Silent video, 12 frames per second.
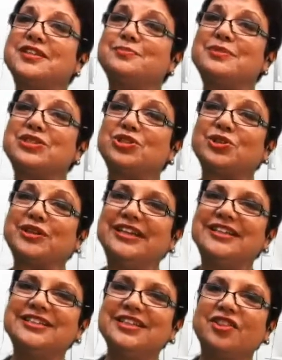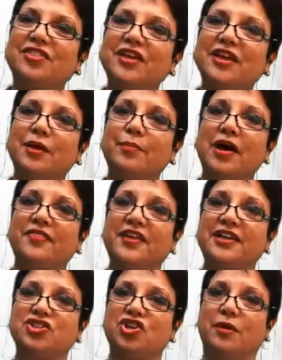does Mr. Clinton think about
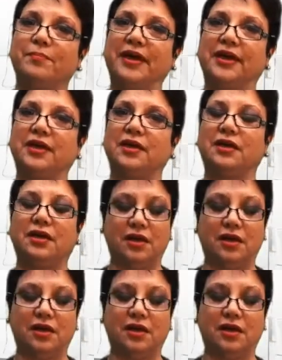that topic?"